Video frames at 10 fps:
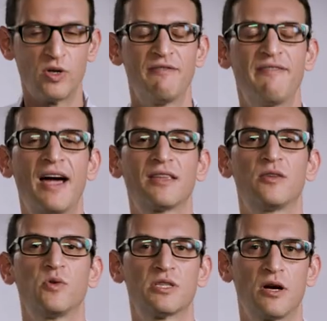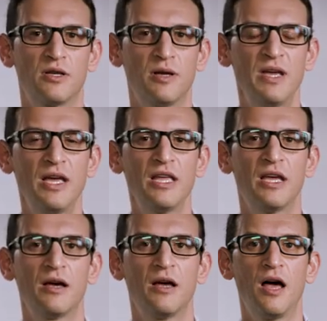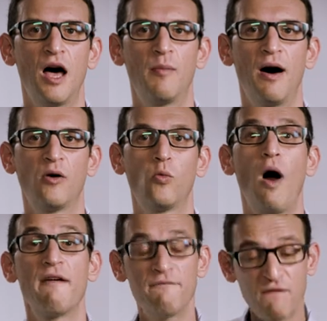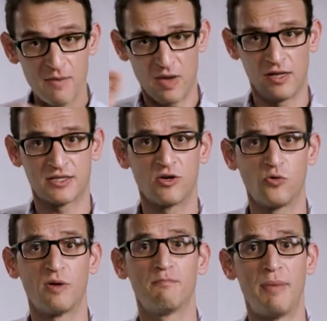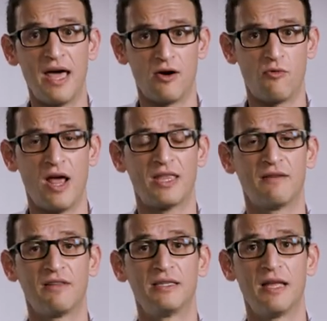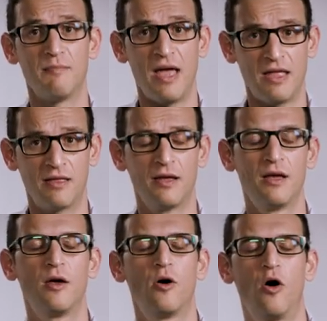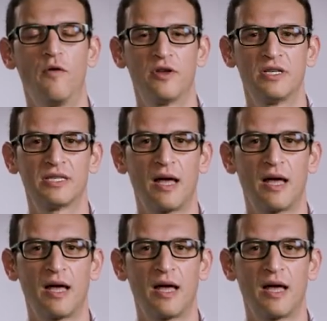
with the fact that we started at the beginning about why females are doing better relatively than men over this